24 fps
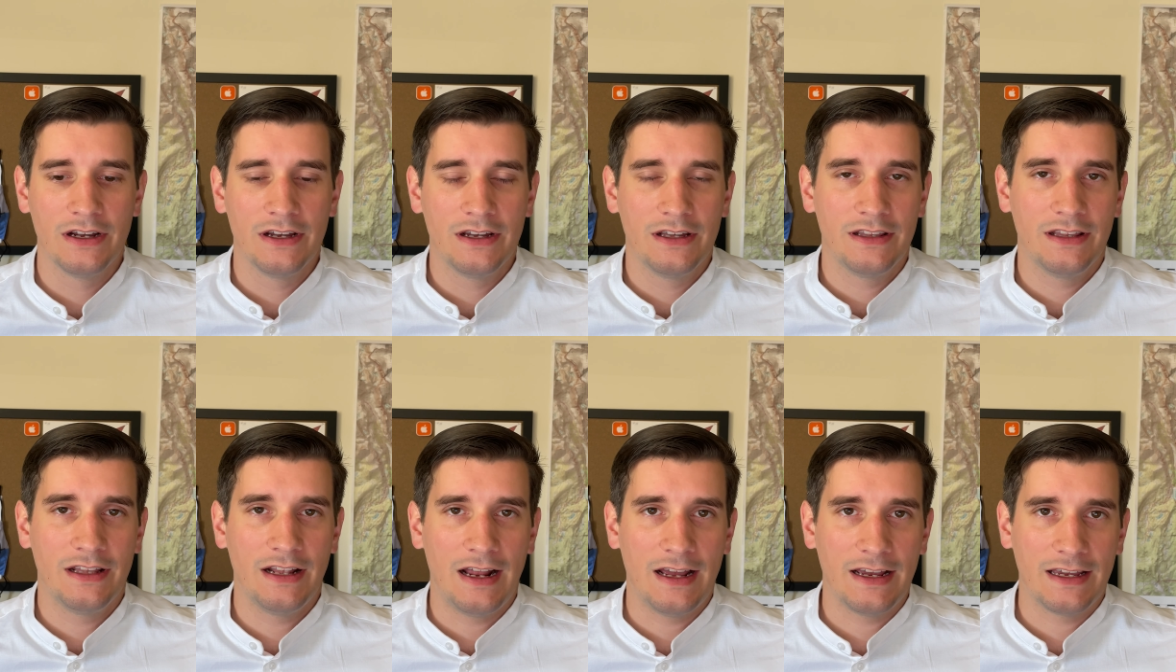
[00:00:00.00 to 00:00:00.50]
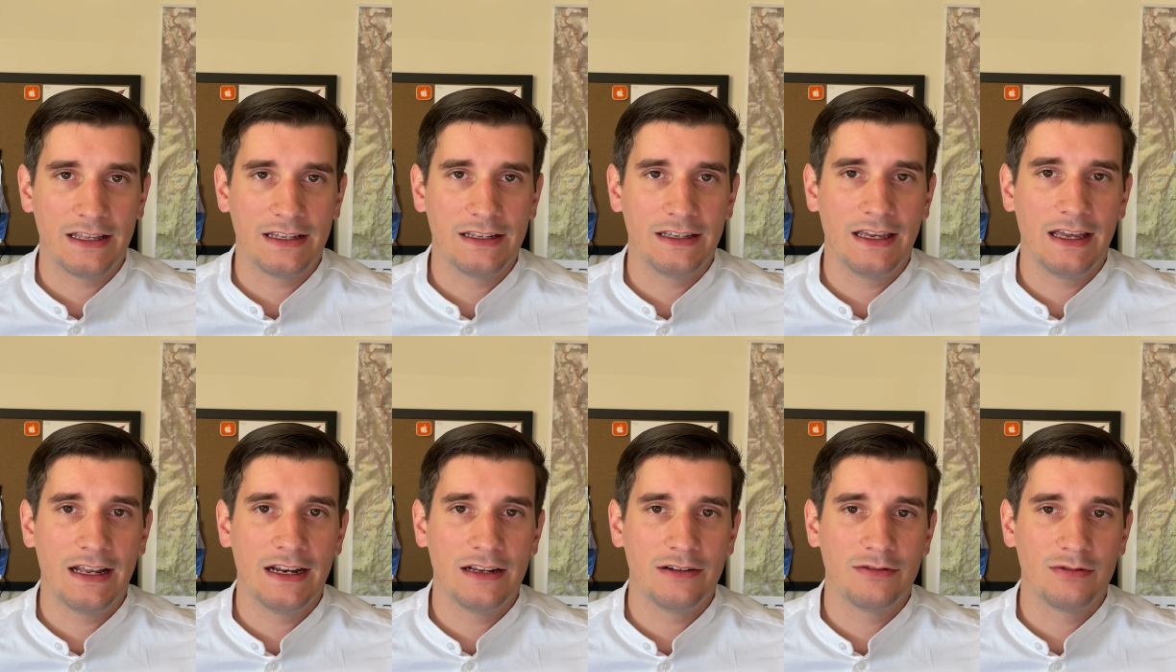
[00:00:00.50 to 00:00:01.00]
that I can
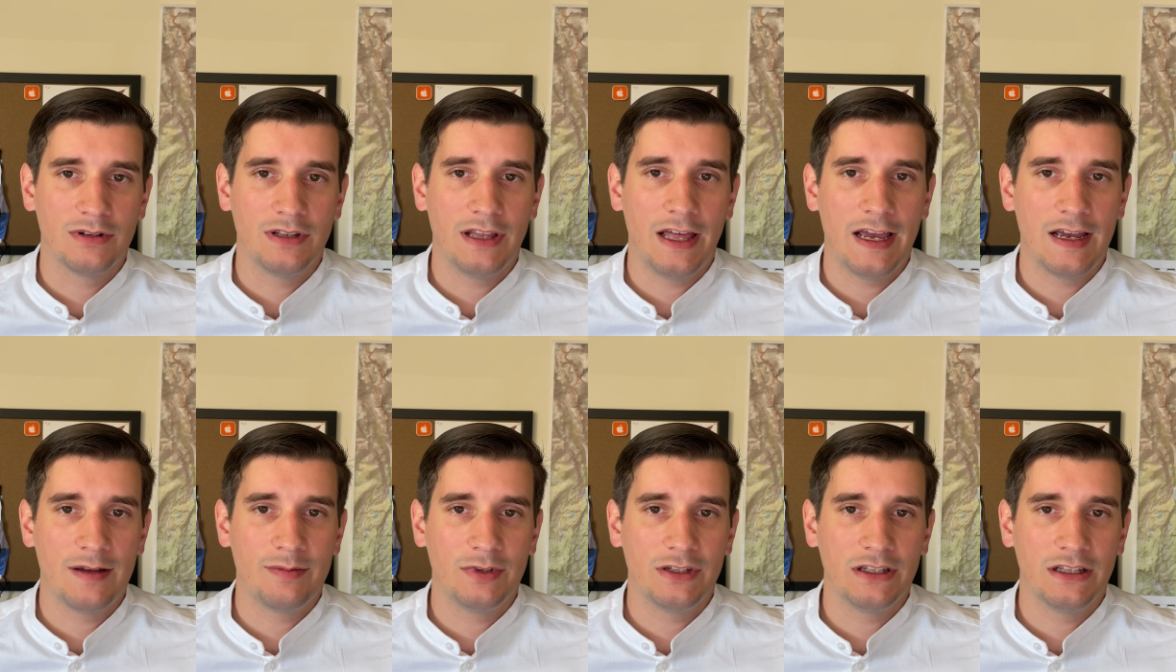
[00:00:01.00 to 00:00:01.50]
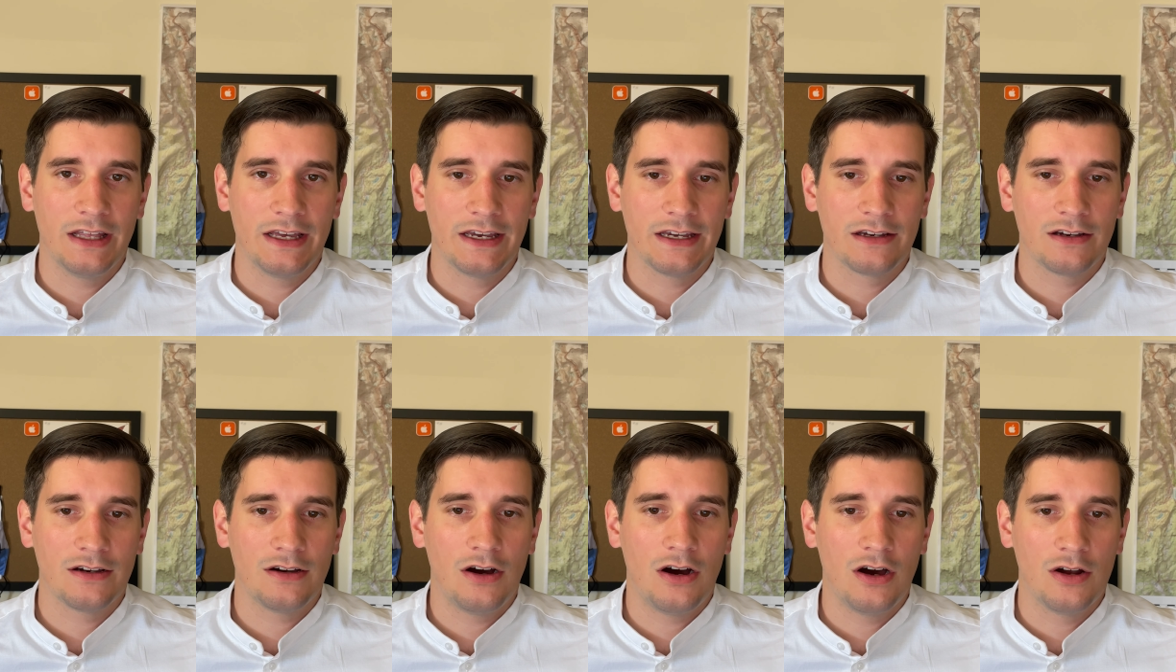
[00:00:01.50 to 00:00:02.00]
get in reliably,
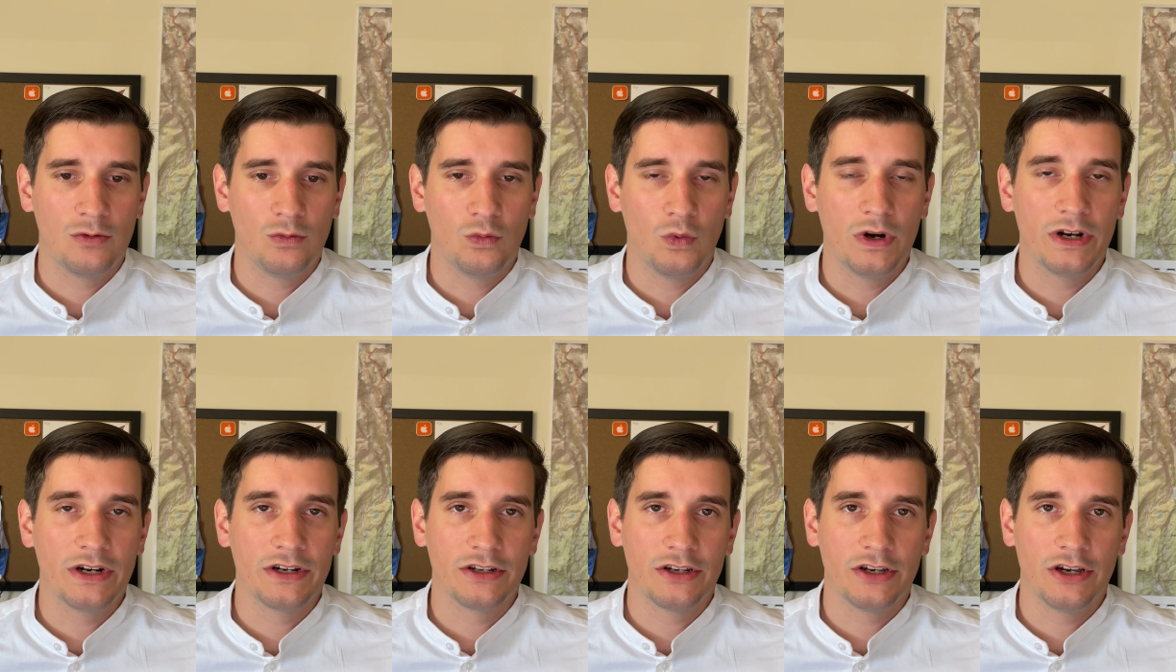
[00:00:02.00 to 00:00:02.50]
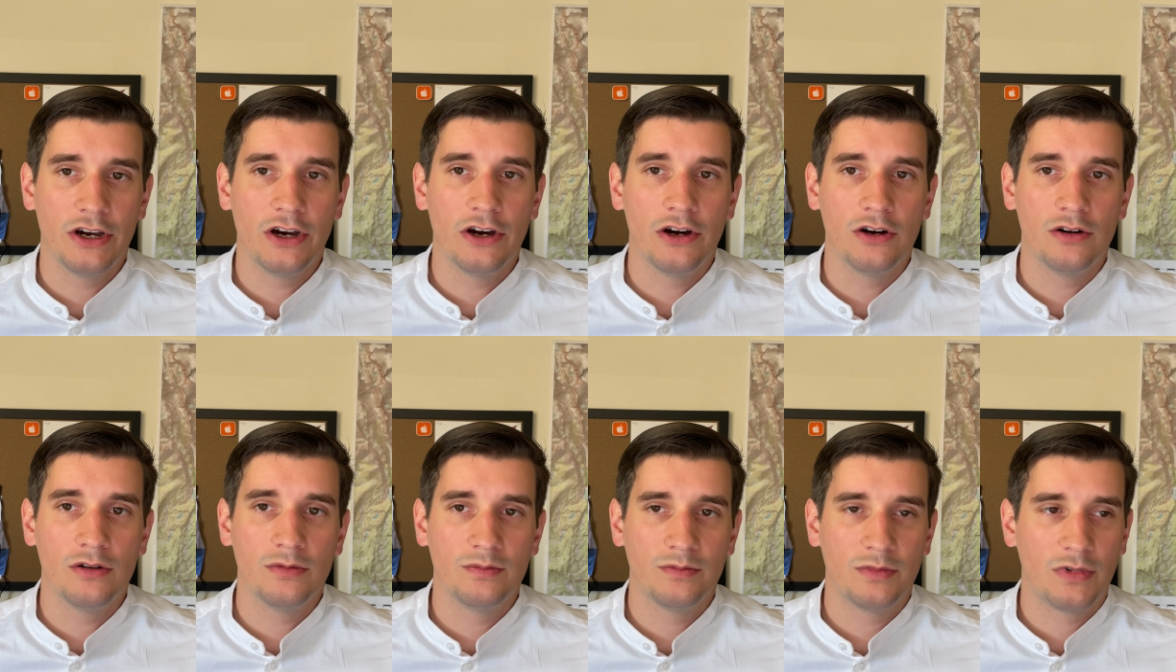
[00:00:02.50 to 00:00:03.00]
like on one
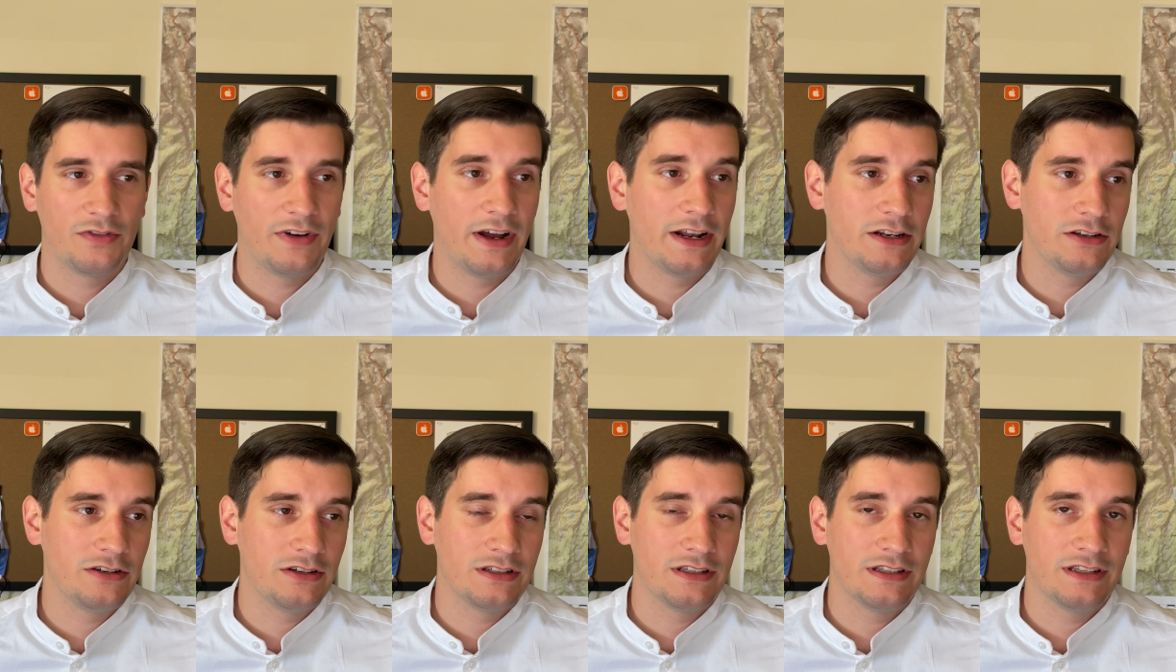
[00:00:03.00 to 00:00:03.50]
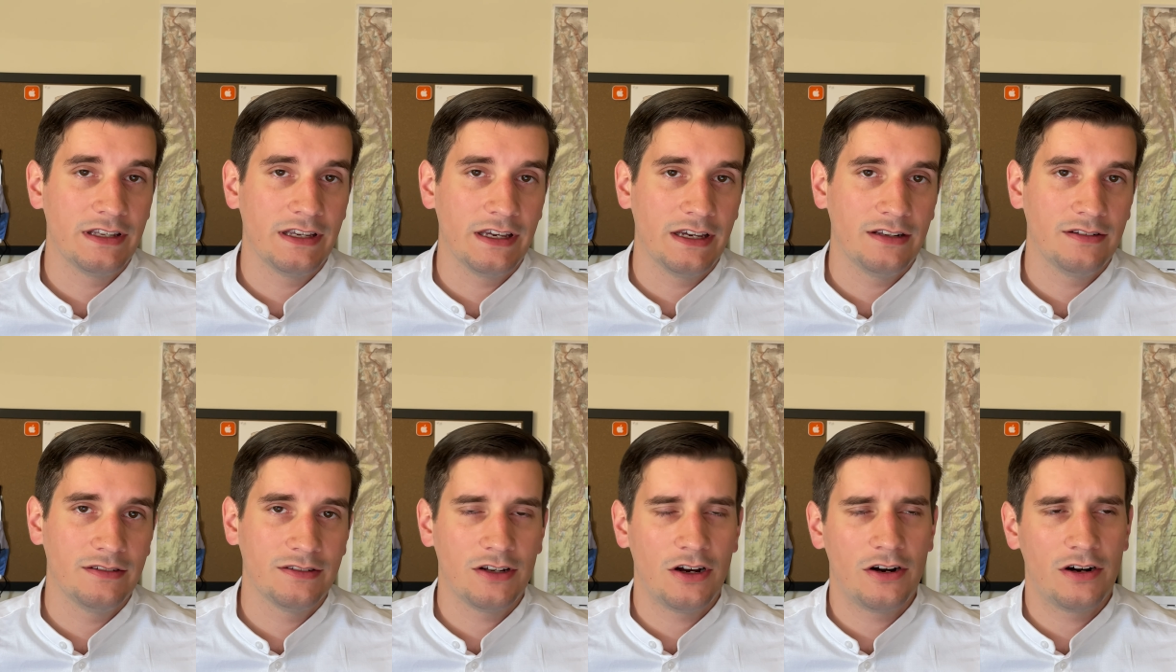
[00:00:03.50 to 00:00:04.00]
go, provided you can see
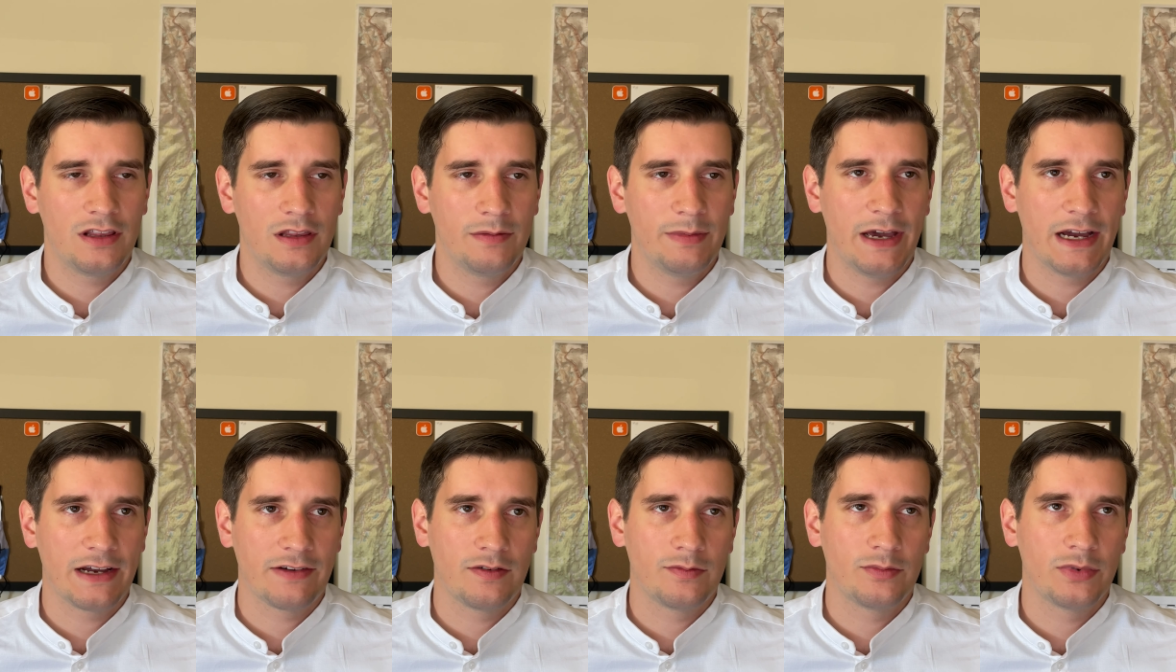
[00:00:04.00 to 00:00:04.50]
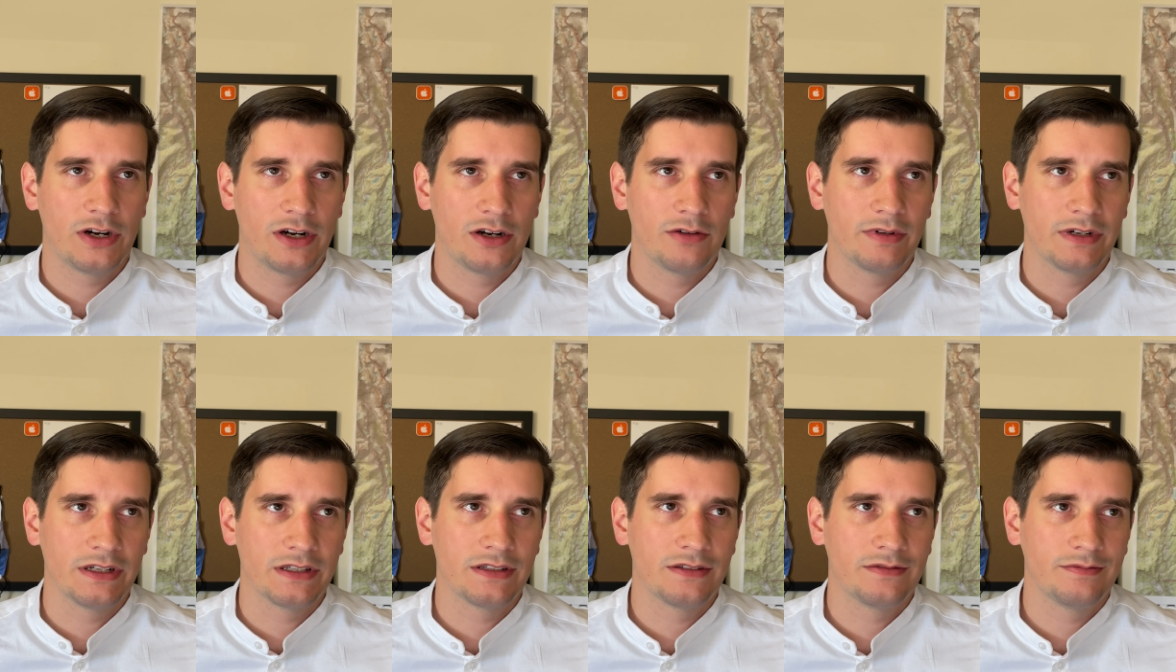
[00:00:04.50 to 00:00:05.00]
it. It's hard on the back of a printer
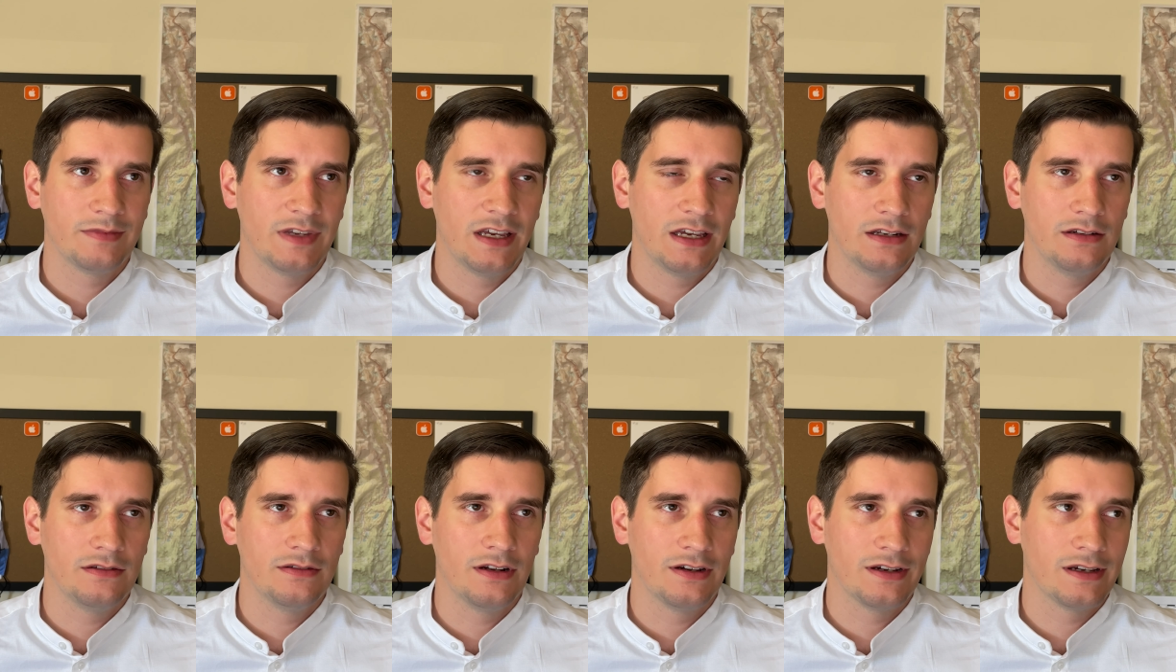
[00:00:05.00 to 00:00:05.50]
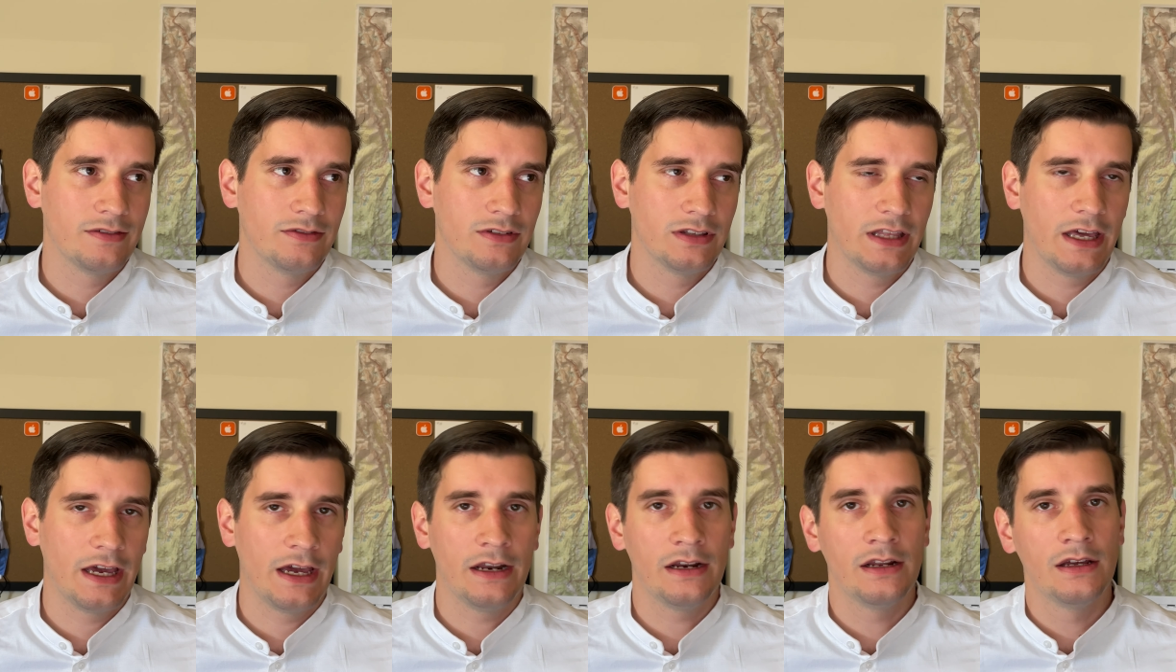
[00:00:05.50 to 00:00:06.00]
when it's hidden, I'll give you
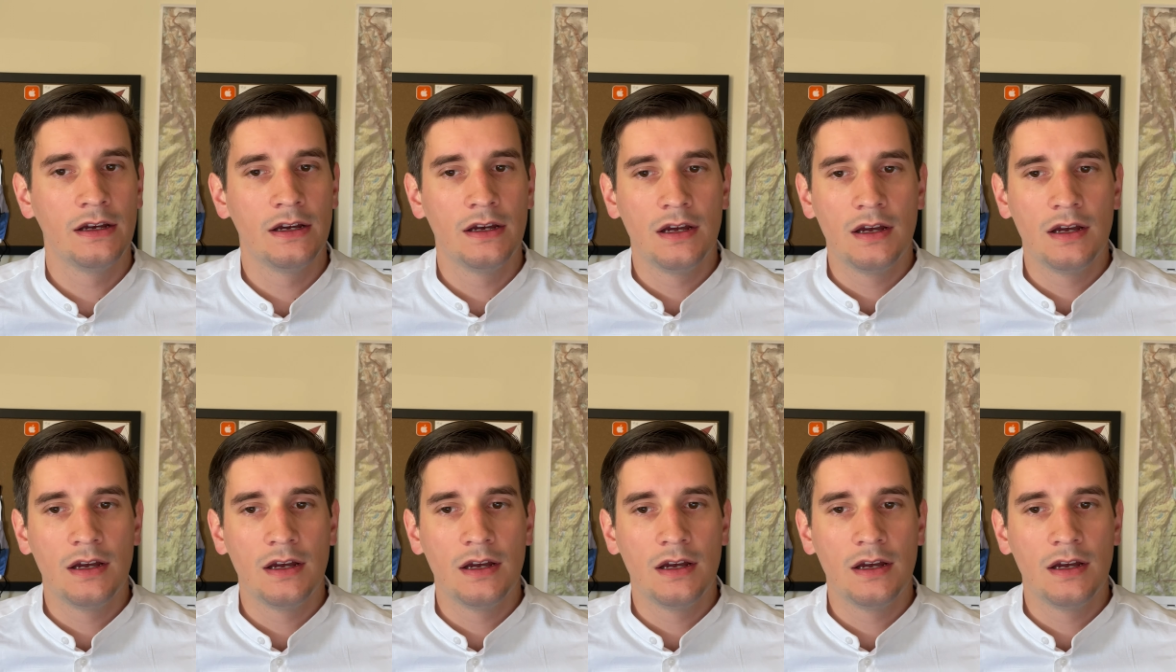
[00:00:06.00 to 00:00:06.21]
that.